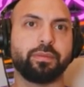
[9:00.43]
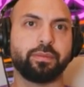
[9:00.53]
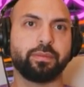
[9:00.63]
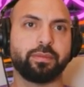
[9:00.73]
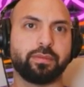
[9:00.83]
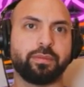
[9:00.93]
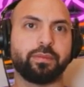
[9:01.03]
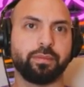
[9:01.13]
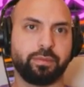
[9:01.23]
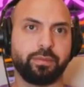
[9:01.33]

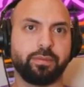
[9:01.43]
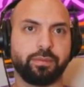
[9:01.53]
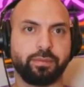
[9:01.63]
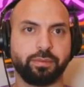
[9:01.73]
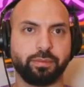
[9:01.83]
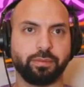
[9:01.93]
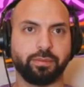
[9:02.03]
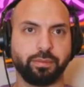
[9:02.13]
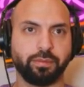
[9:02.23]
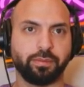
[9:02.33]

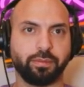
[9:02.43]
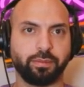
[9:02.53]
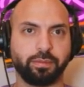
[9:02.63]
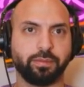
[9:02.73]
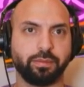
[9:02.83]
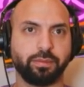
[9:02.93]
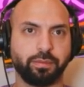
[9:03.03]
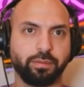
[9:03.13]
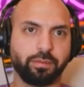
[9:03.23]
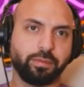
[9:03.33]

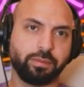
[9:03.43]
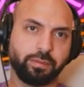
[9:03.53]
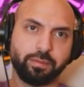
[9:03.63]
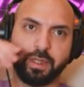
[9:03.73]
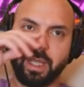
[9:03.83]
The person shown says nothing.